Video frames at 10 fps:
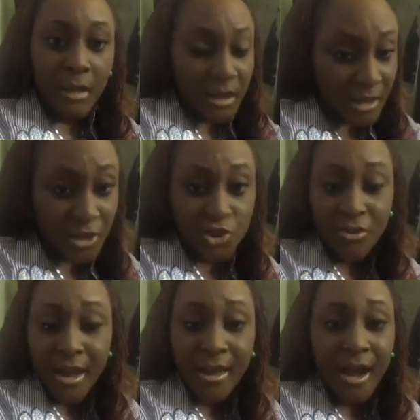Gonna
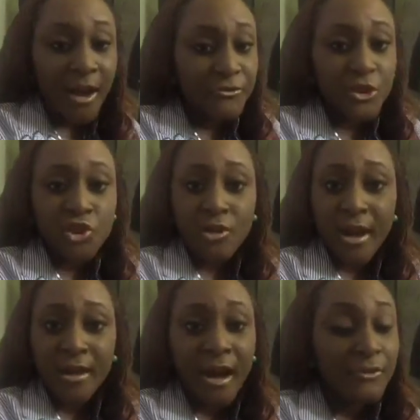try. Have to
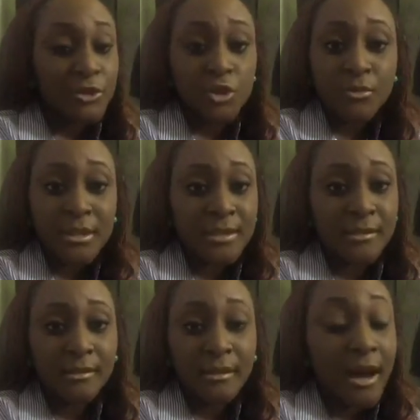try. Have to do it.
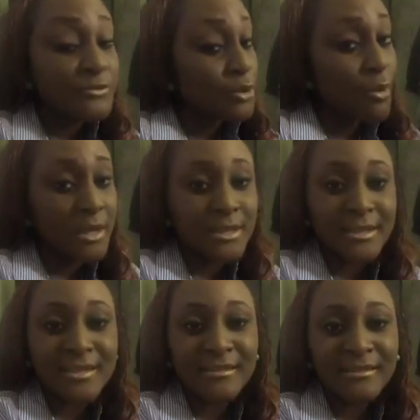Have to go at
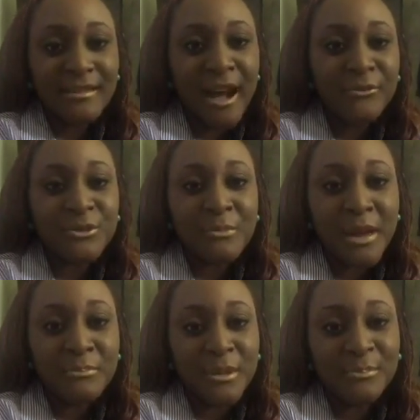it. Have to,
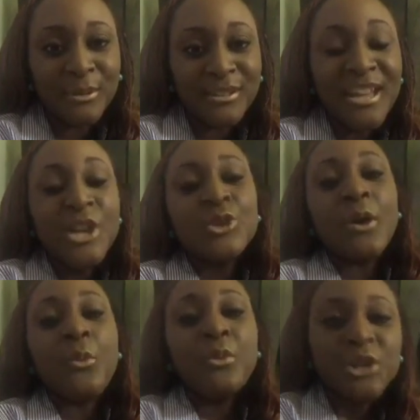my people. So
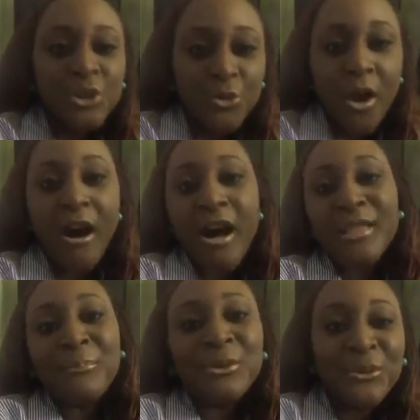I wish you all
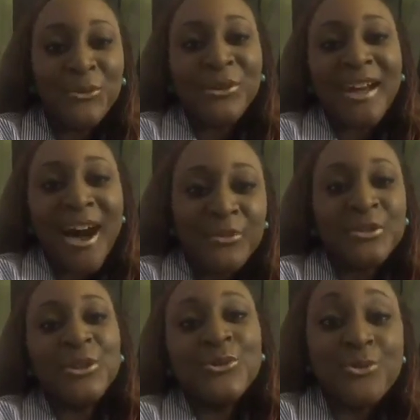a beautiful
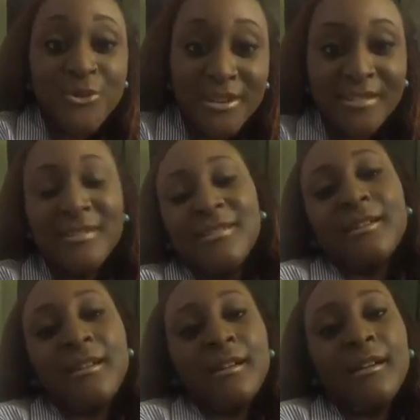afternoon.
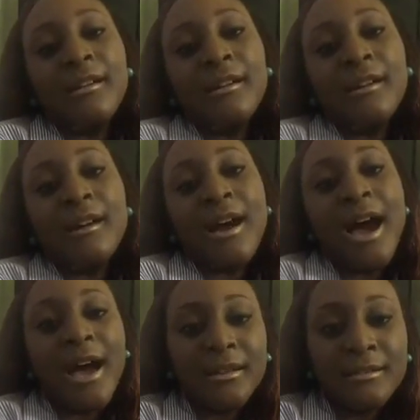
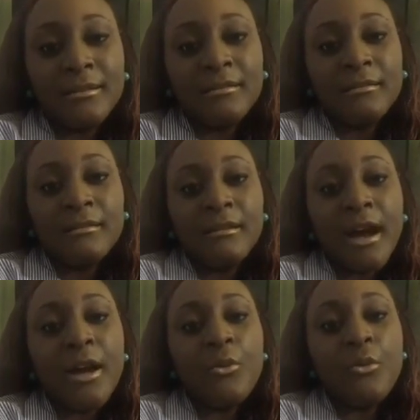And
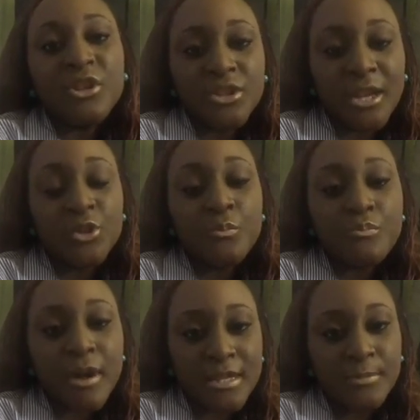I wish that you
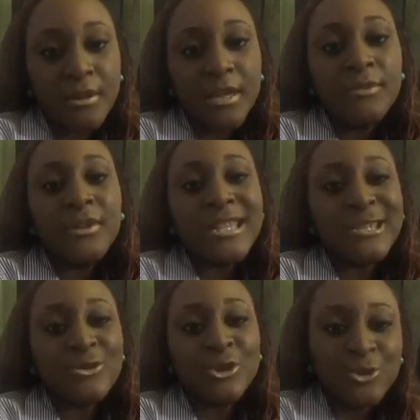prosper, even
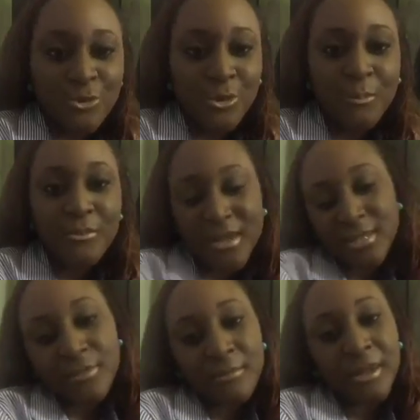as your soul
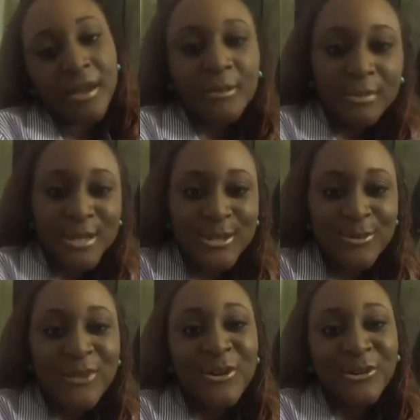prosper. May God bless you.
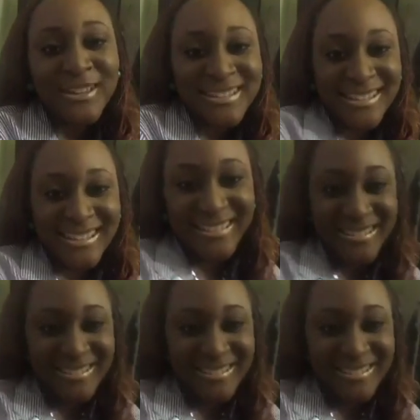Have a great day.